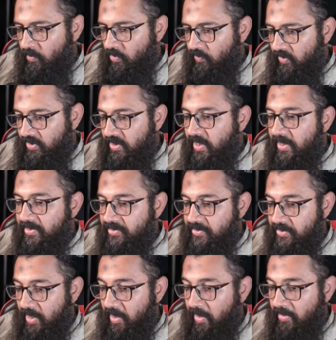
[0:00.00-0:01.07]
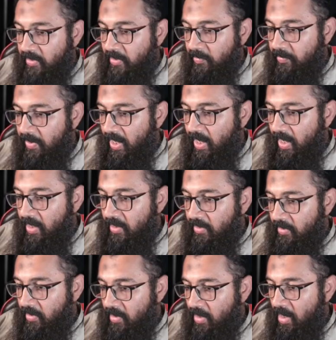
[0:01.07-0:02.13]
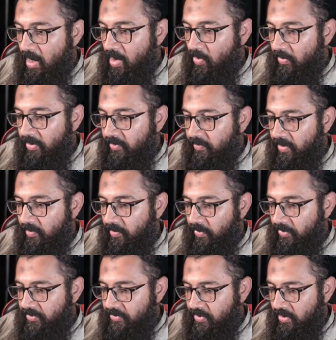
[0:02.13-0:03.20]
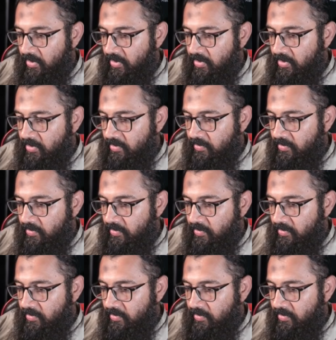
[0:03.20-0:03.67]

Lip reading: firstly it's sharing the plan, how it will proceed.